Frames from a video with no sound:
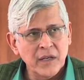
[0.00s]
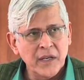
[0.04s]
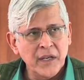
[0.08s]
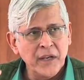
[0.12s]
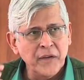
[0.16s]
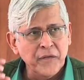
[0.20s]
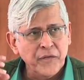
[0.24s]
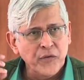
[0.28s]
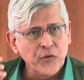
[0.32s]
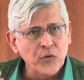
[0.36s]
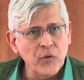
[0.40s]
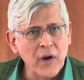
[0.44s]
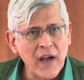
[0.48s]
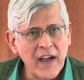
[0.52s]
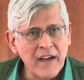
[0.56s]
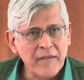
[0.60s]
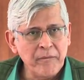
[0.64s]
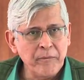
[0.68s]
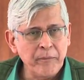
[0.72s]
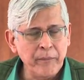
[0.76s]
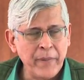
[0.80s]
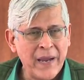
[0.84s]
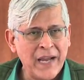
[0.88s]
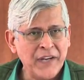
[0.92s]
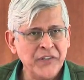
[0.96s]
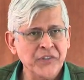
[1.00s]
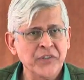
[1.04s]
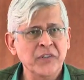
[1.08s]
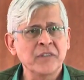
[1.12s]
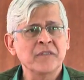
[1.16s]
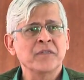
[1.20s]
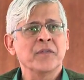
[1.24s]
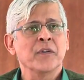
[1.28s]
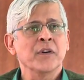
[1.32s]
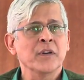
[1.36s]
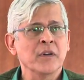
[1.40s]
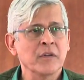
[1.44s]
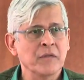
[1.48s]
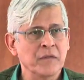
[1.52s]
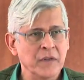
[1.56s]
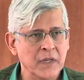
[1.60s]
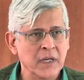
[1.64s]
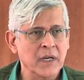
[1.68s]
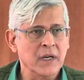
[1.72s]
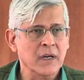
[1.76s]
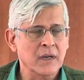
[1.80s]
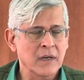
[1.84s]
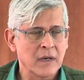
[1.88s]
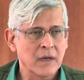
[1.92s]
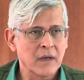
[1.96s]
If you have passion for your
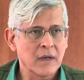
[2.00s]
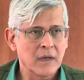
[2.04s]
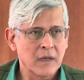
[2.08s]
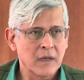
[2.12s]
work,